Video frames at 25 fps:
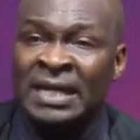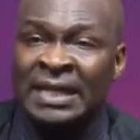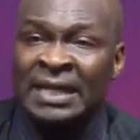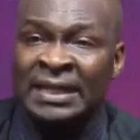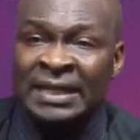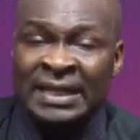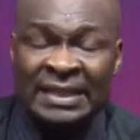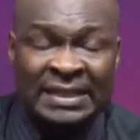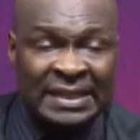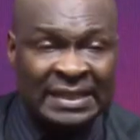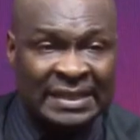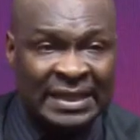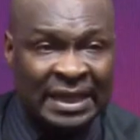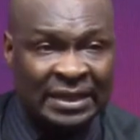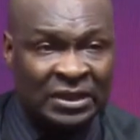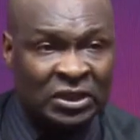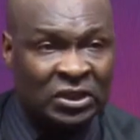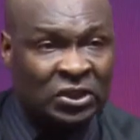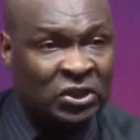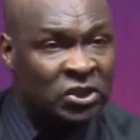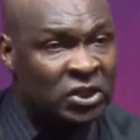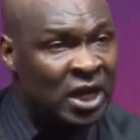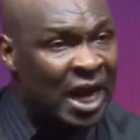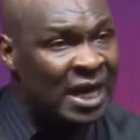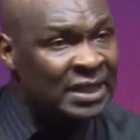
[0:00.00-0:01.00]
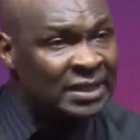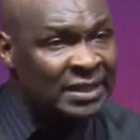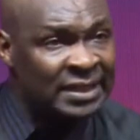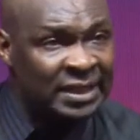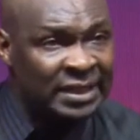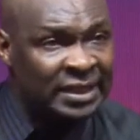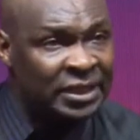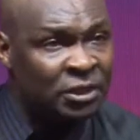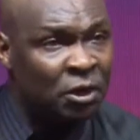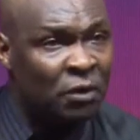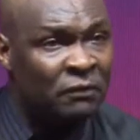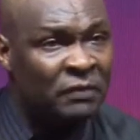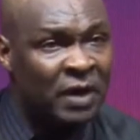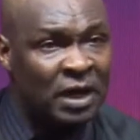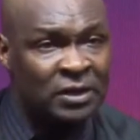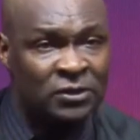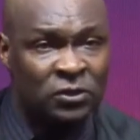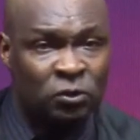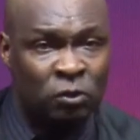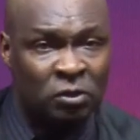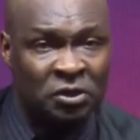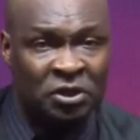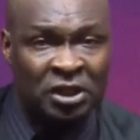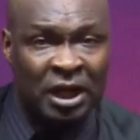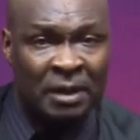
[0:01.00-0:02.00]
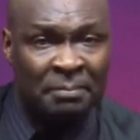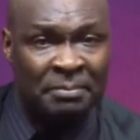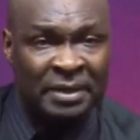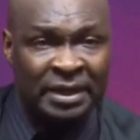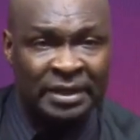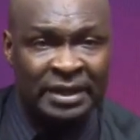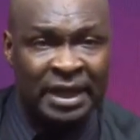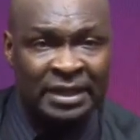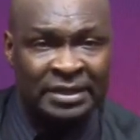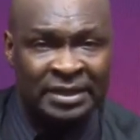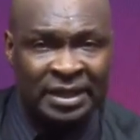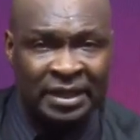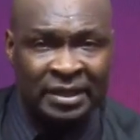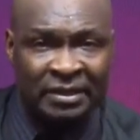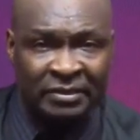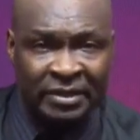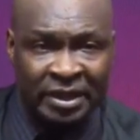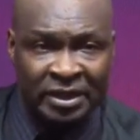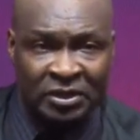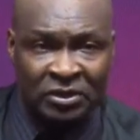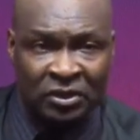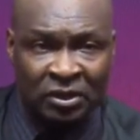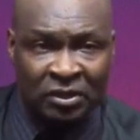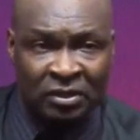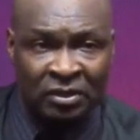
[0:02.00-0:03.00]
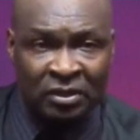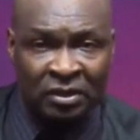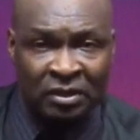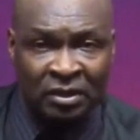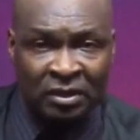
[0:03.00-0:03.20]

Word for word: this is the tragedy of our social media generation.